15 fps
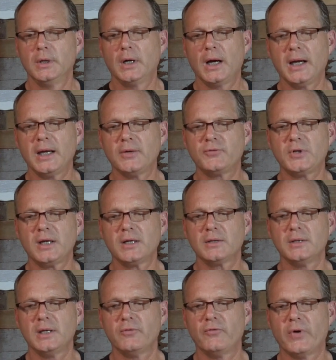I have taken
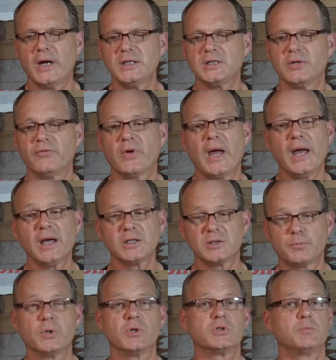the advice of
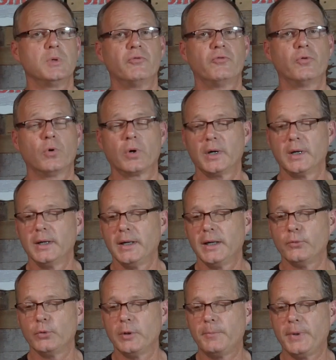experts before
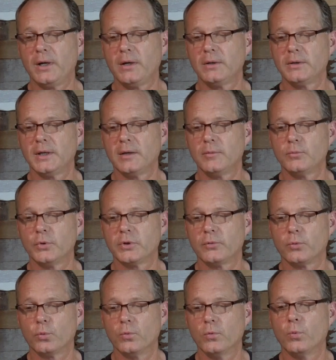and repaired them with
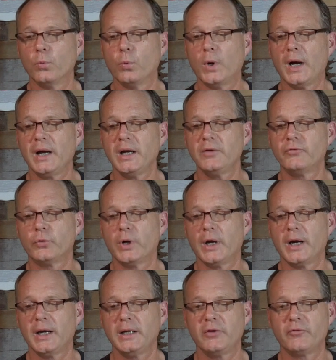a wide
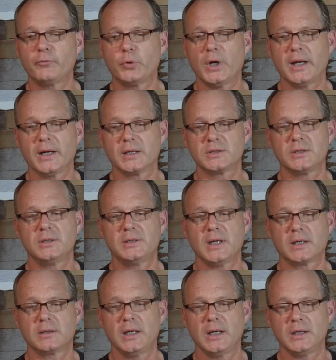variety of products and
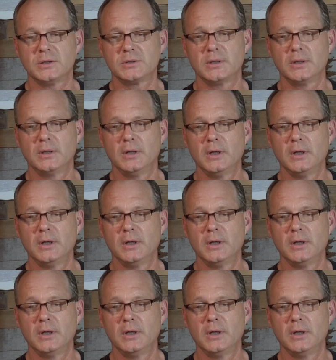techniques.